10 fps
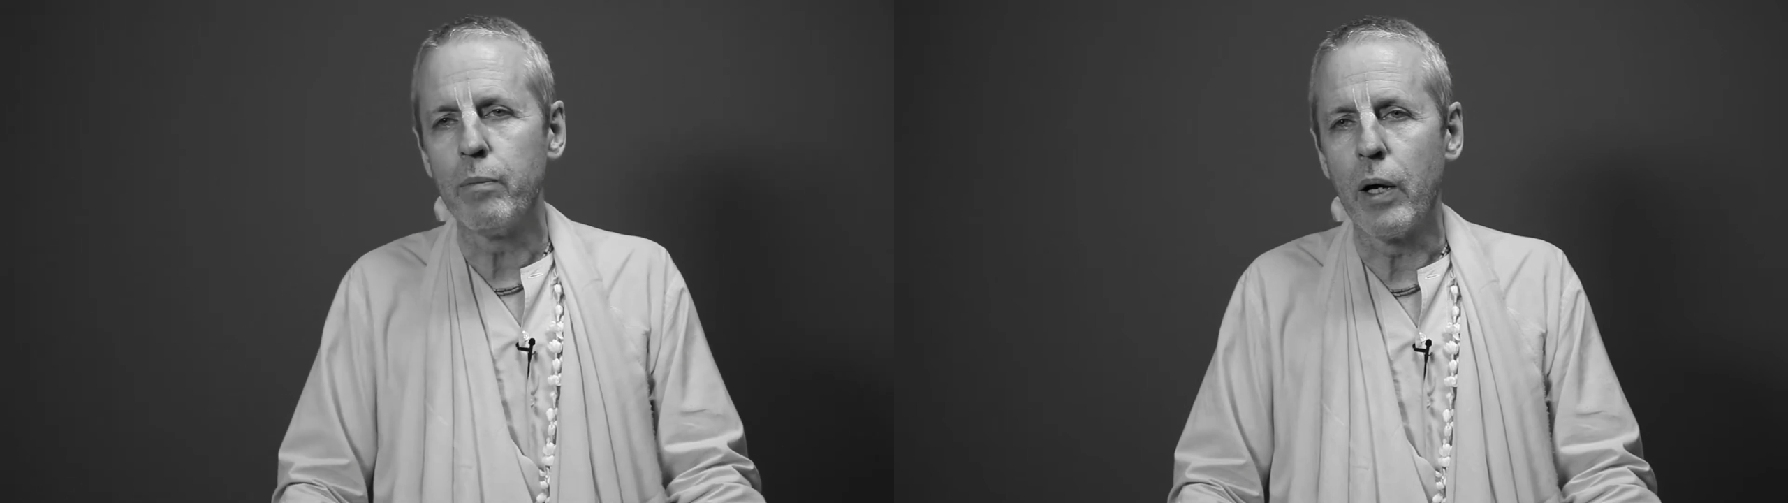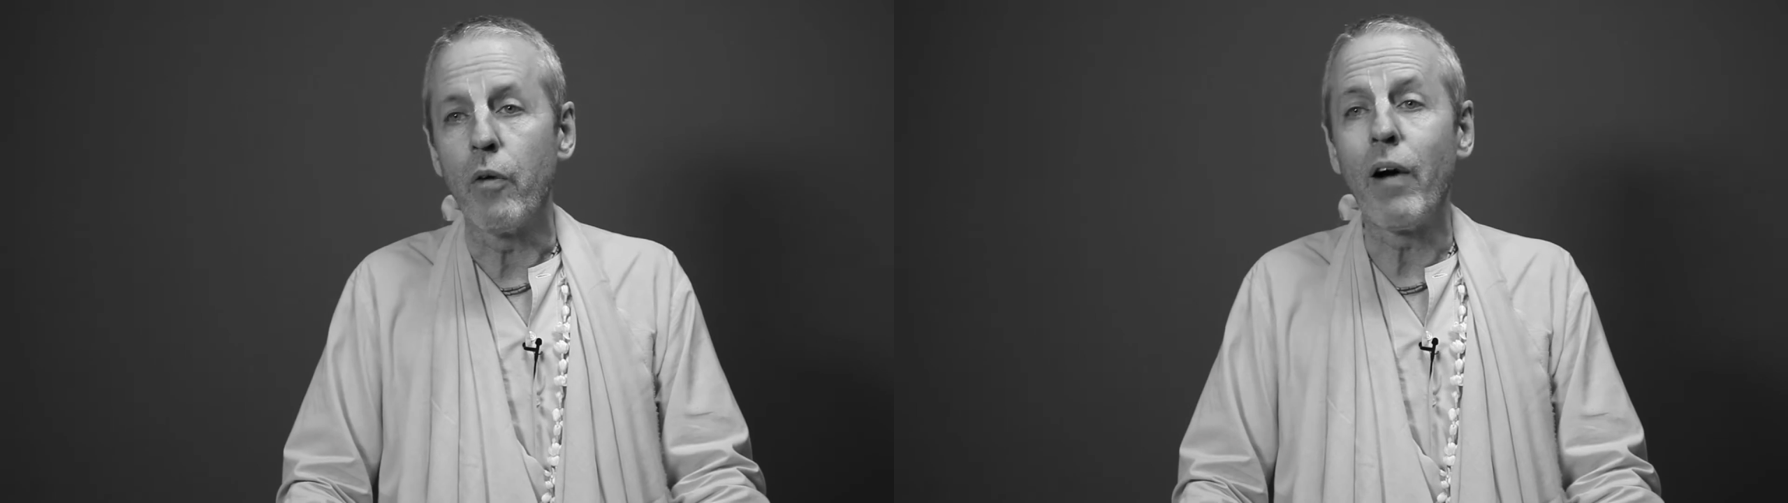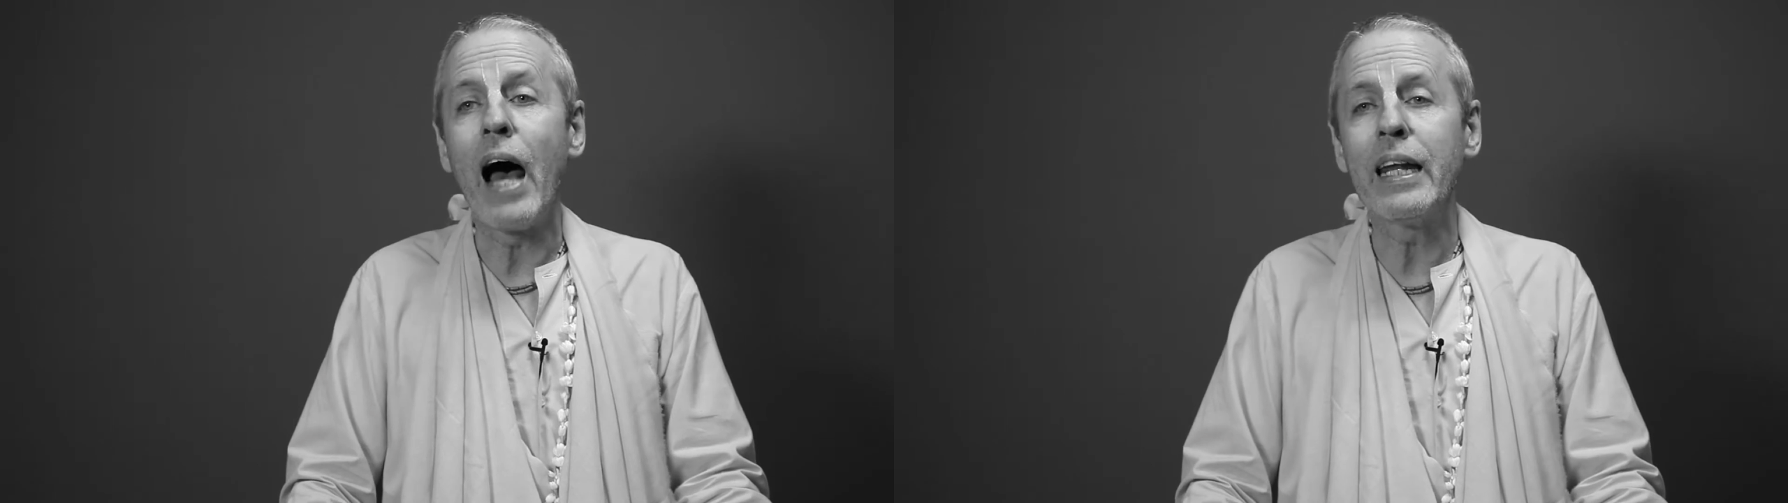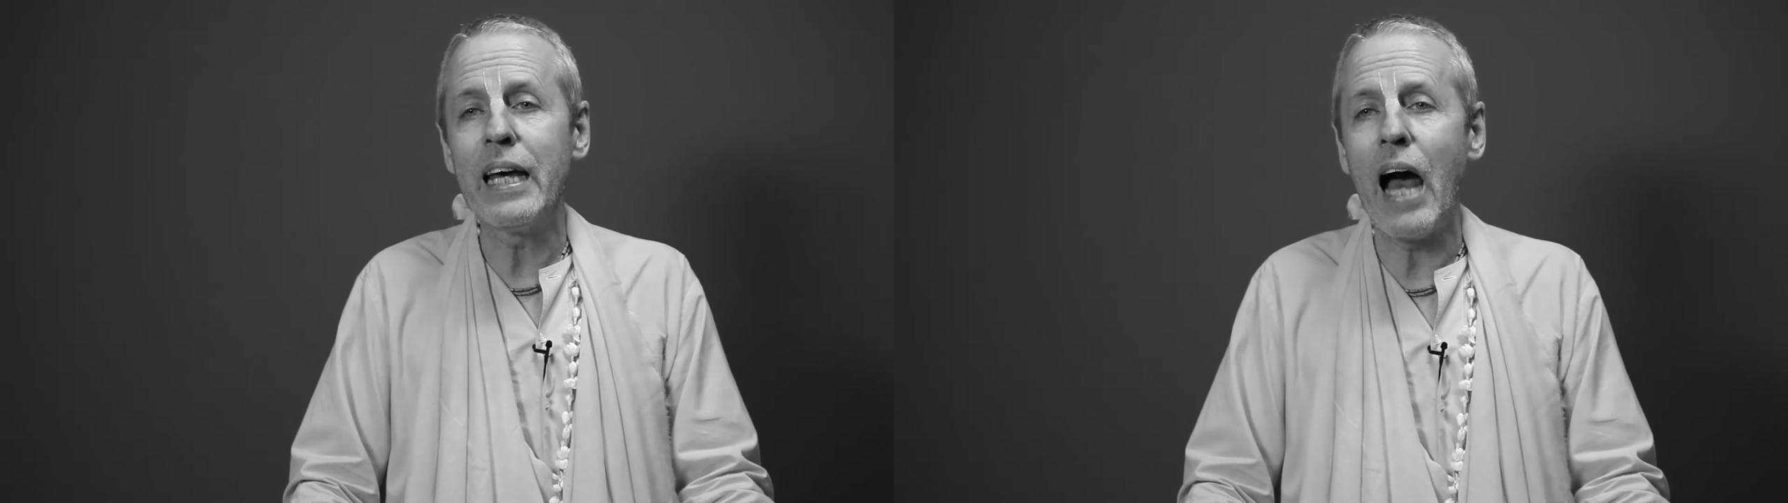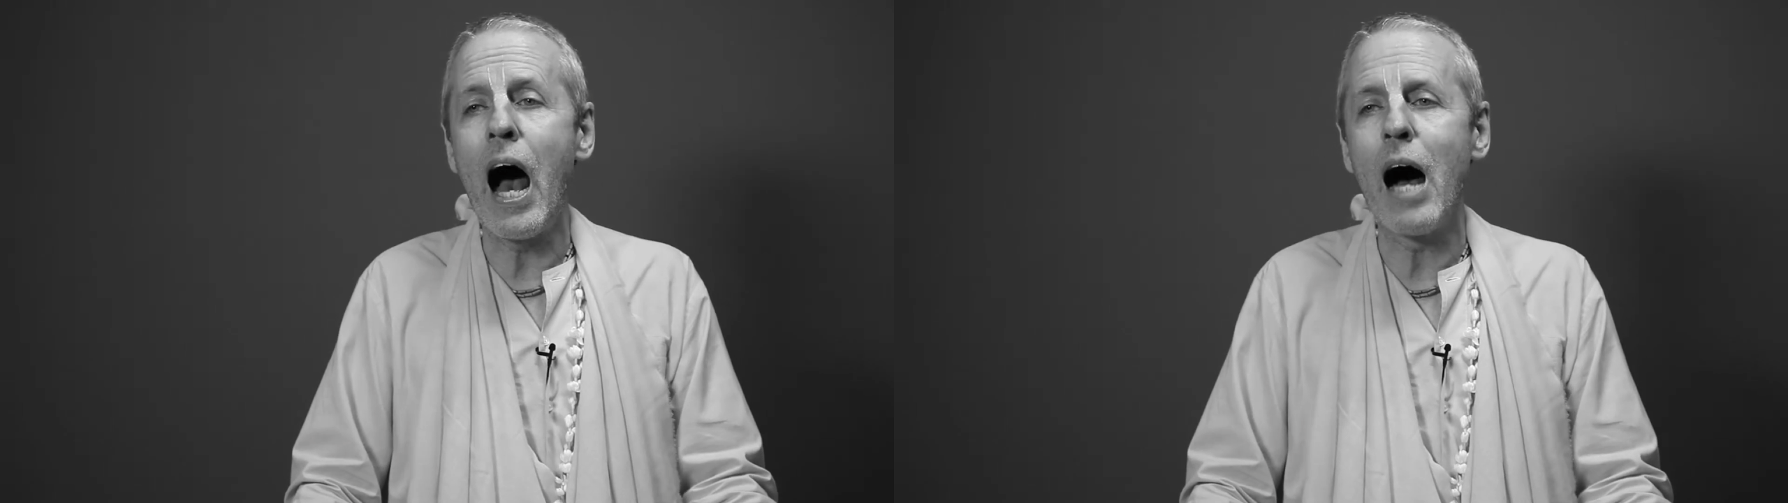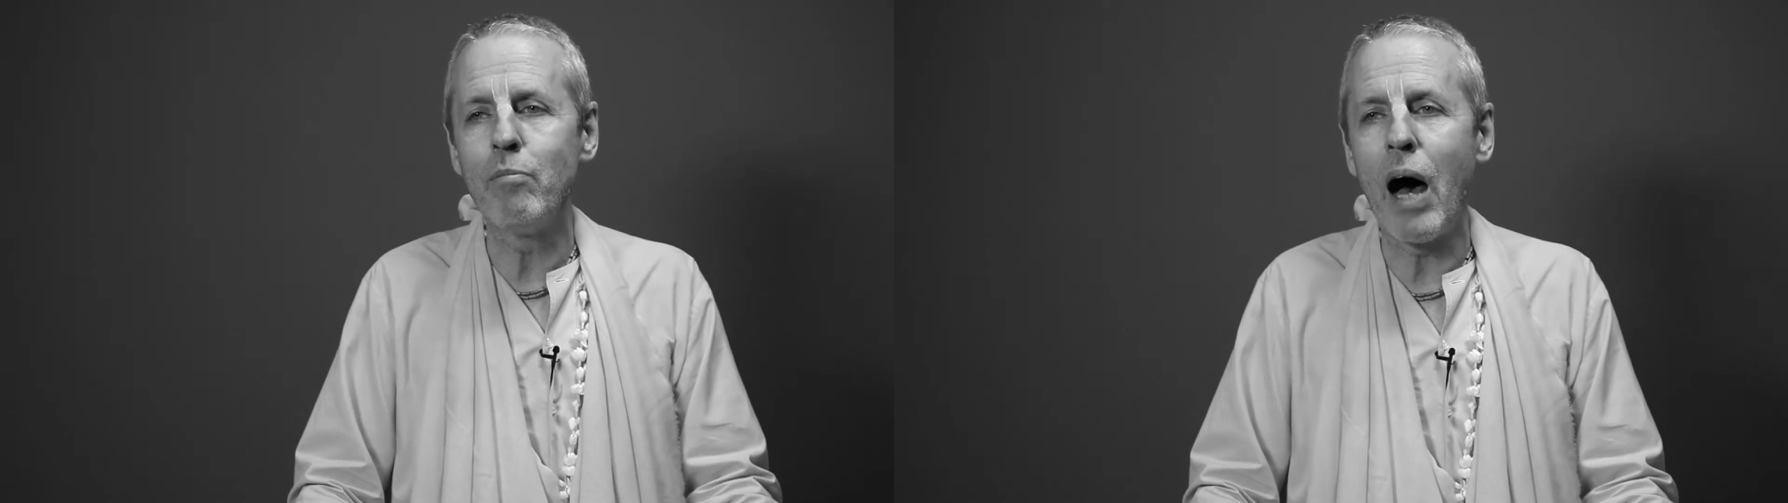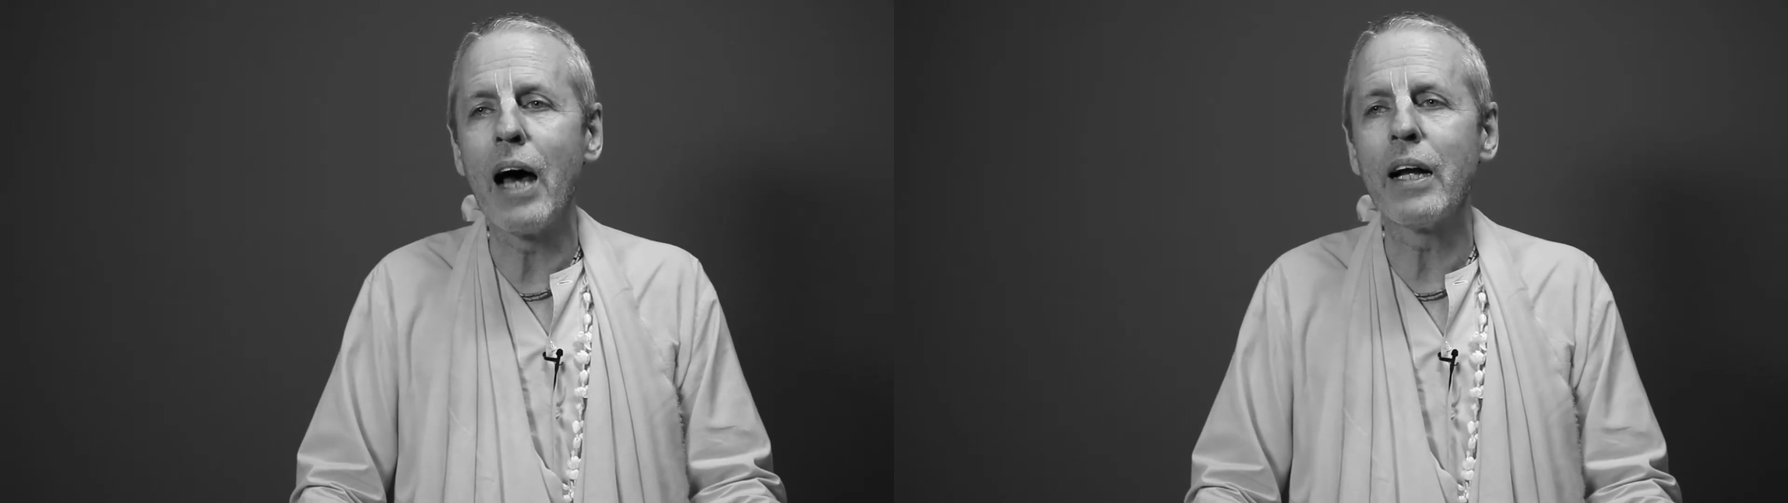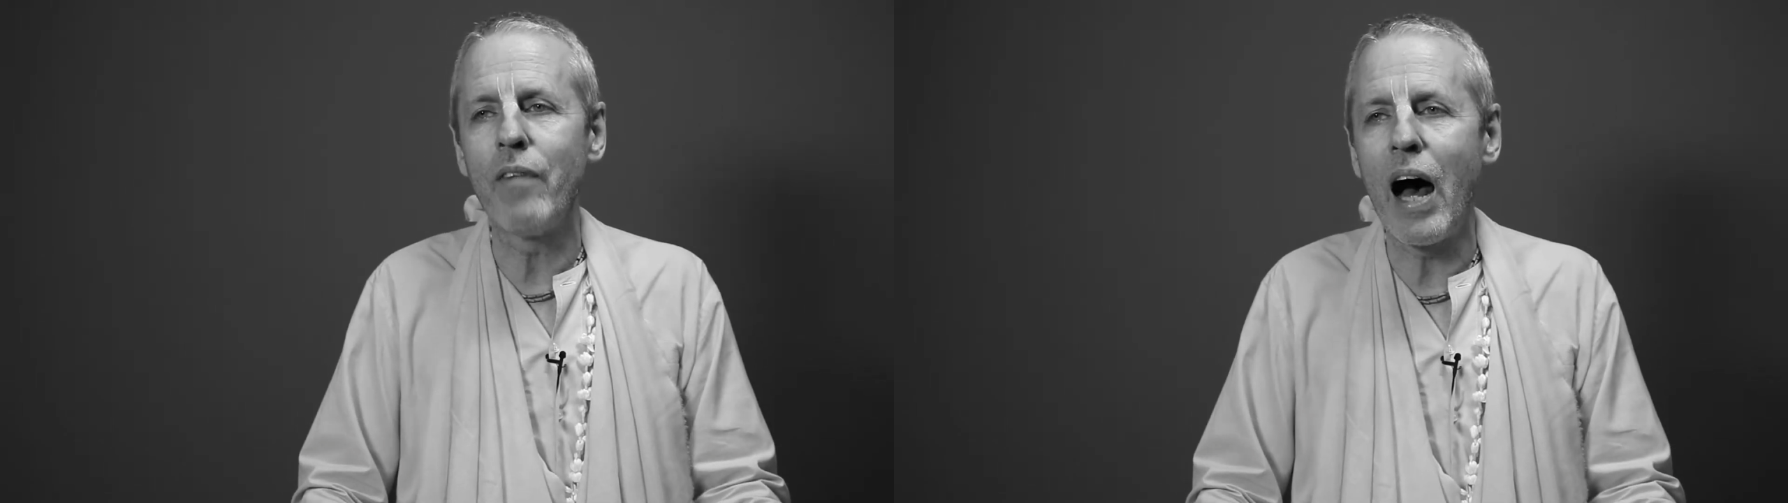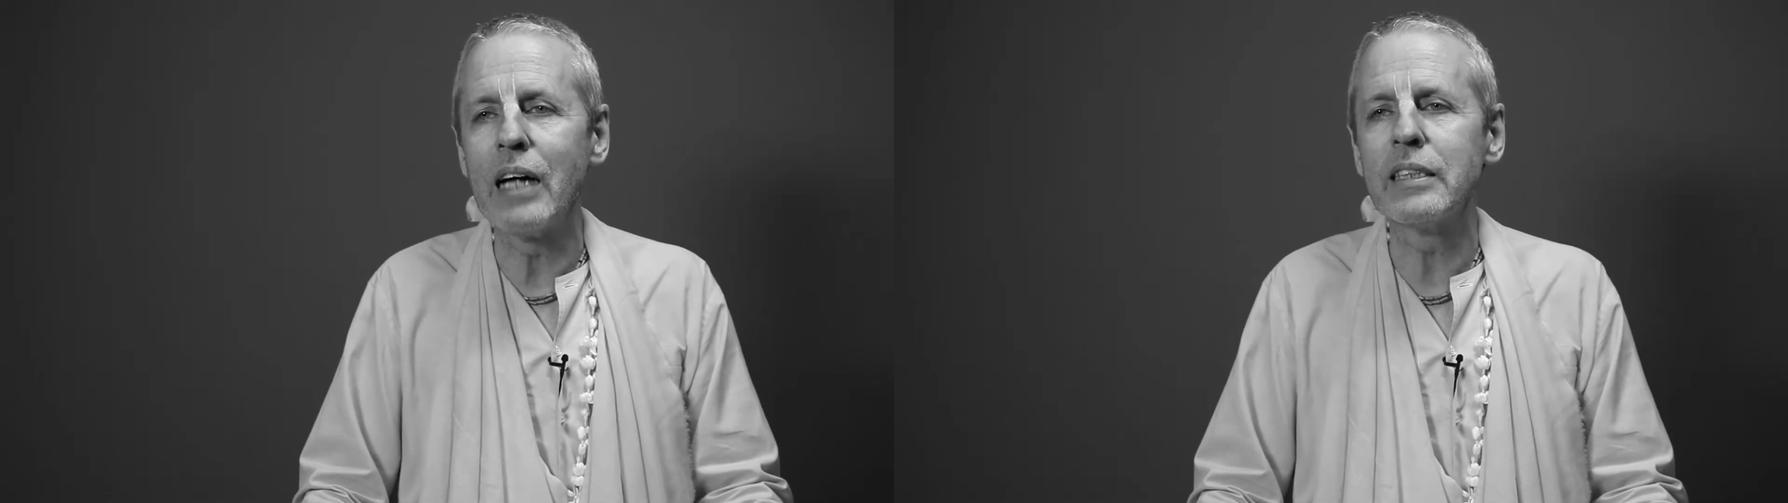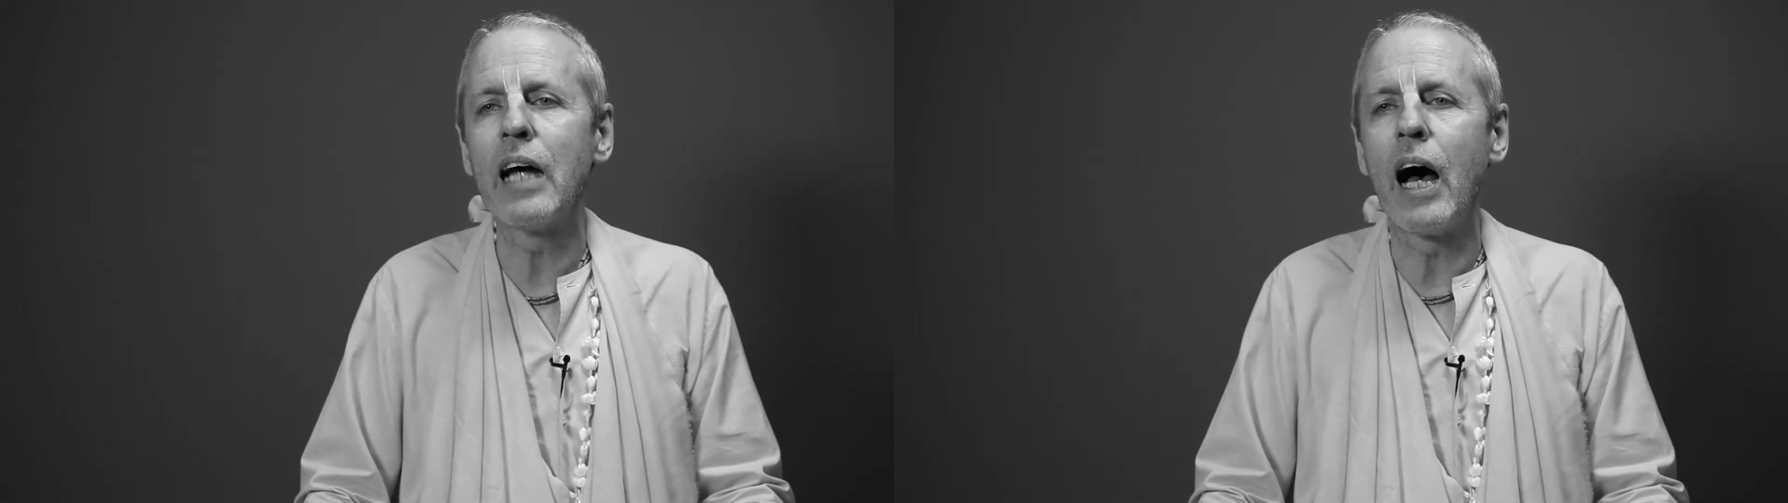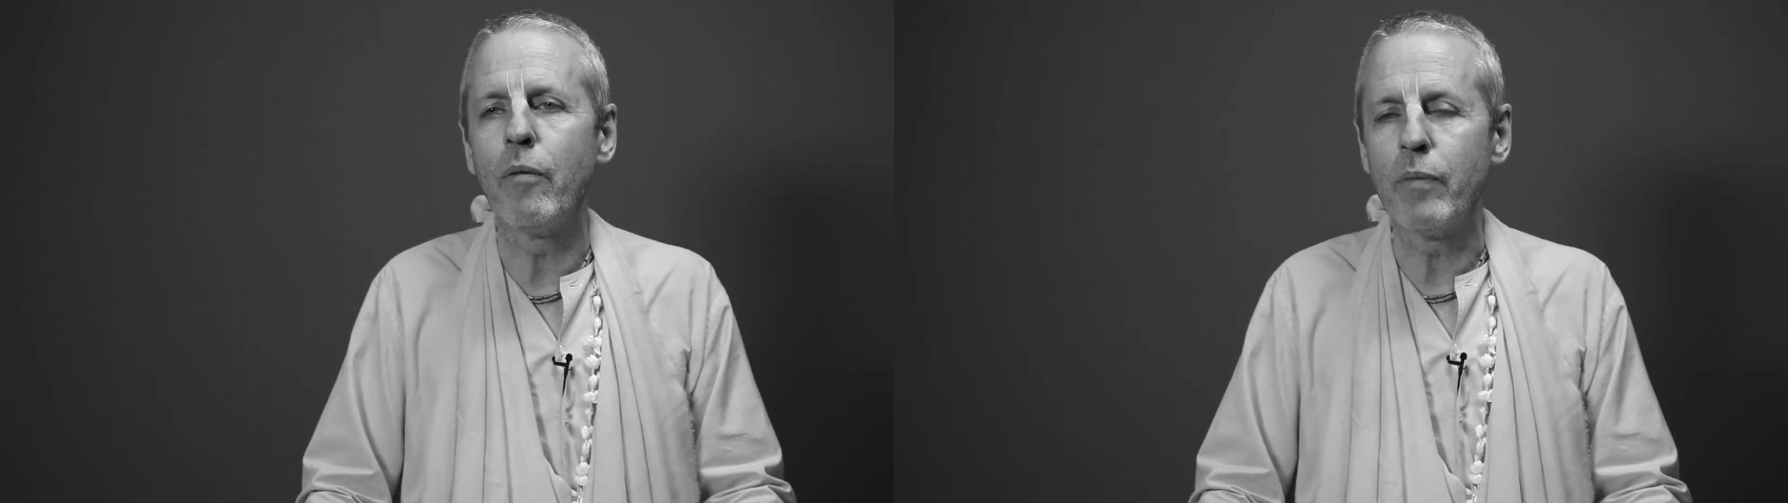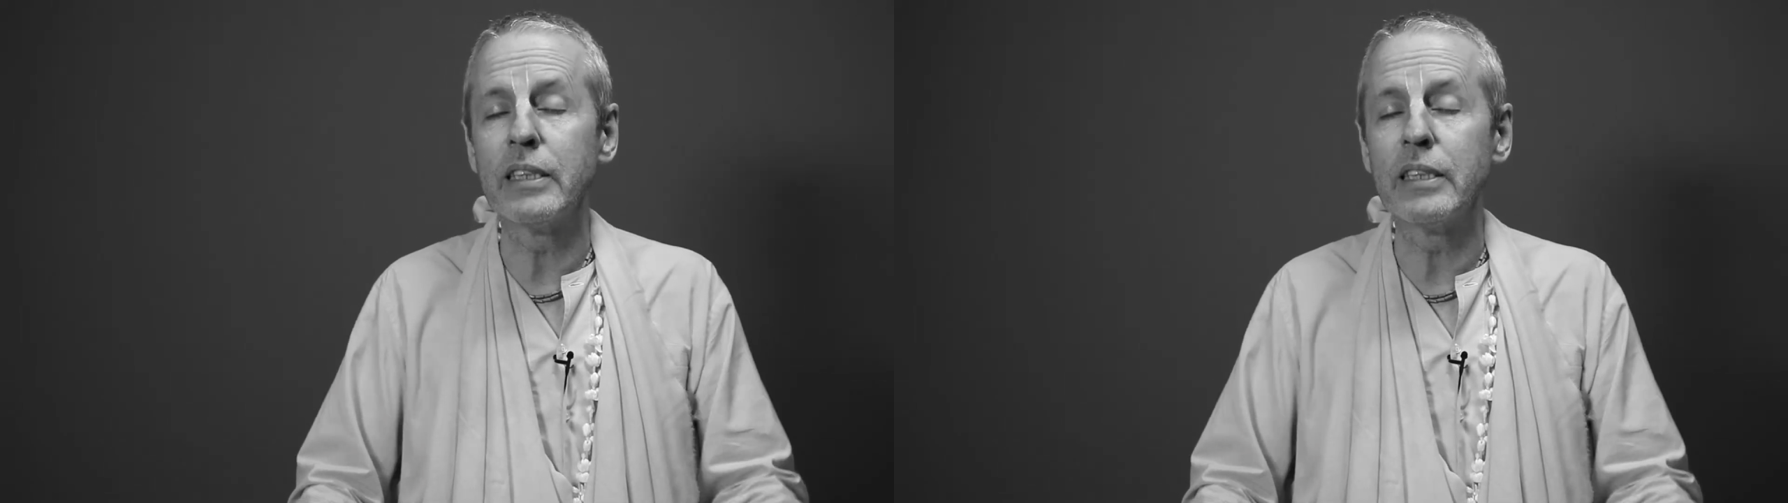But radhika Madhavasam